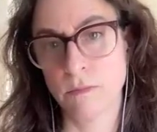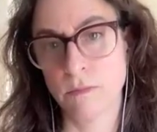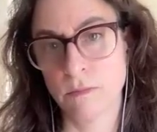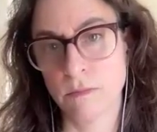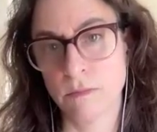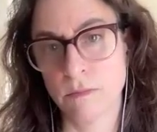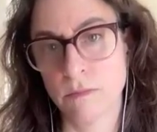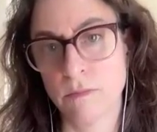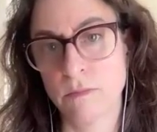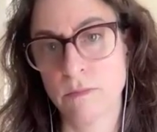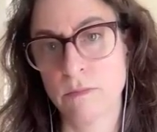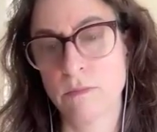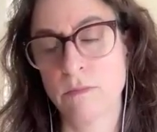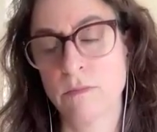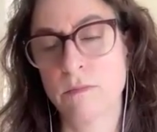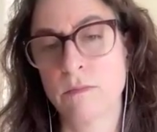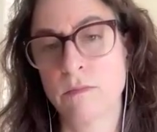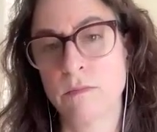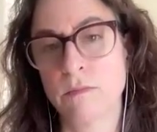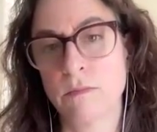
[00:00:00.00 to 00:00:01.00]

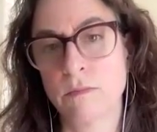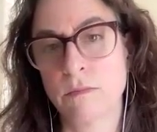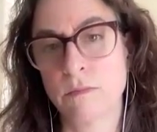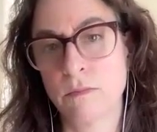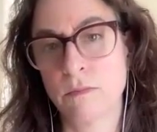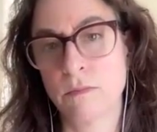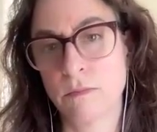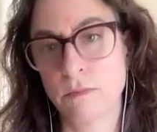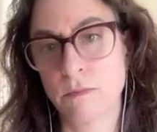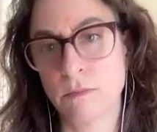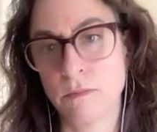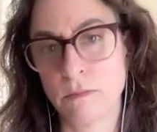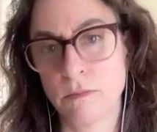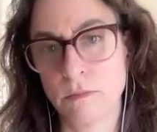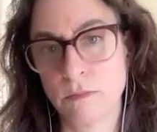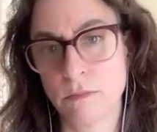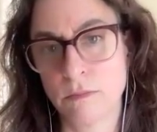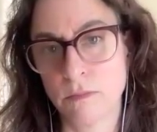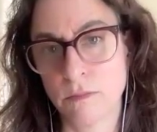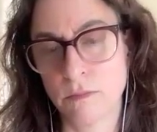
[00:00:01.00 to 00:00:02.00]

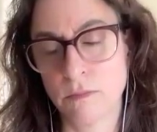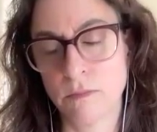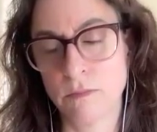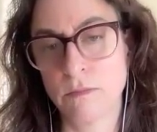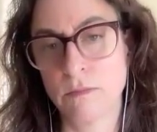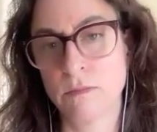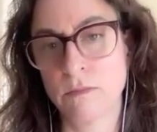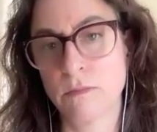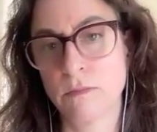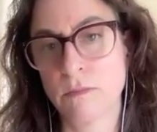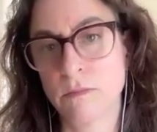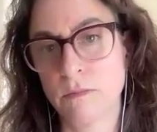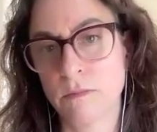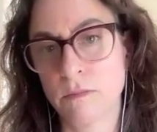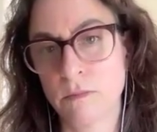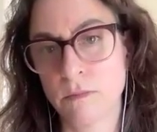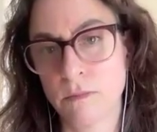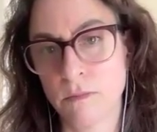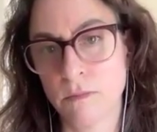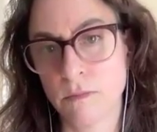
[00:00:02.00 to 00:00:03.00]

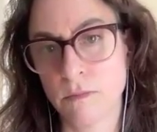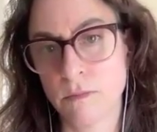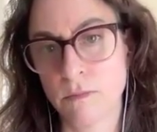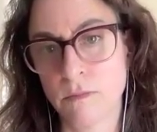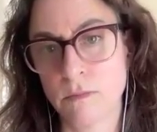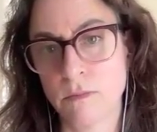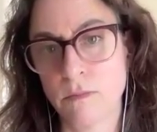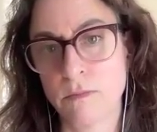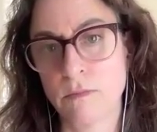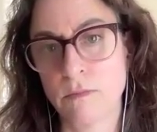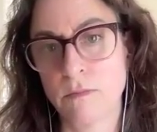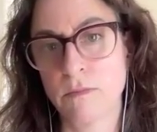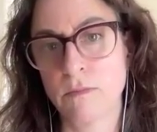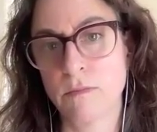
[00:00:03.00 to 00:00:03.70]
This person isn't speaking.